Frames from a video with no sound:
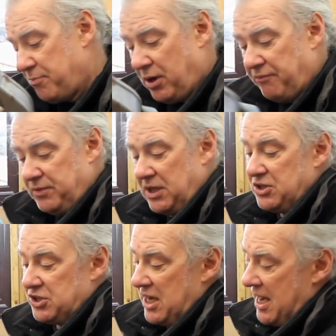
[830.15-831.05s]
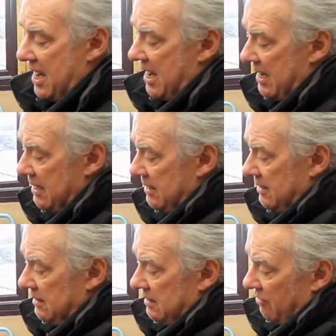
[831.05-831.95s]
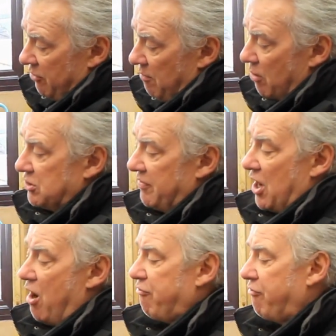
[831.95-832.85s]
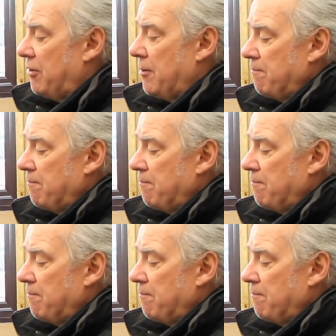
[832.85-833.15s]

But you can see here, I've got most of it off.